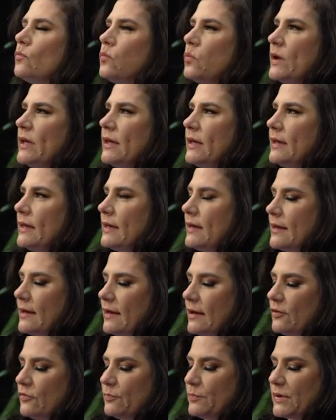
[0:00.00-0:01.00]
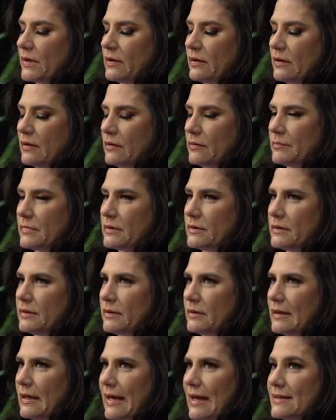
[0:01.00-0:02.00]
we have become,
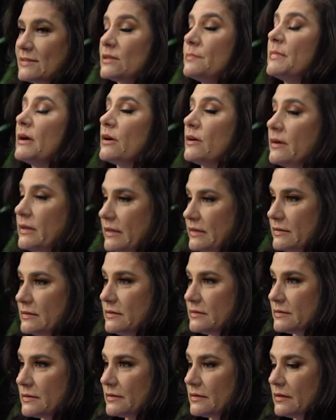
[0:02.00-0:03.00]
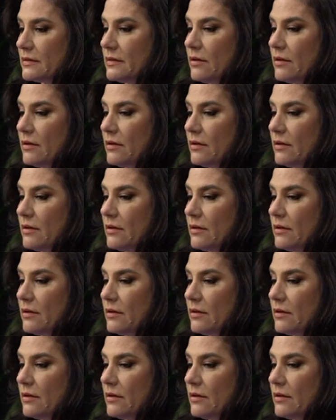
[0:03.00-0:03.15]
as Americans,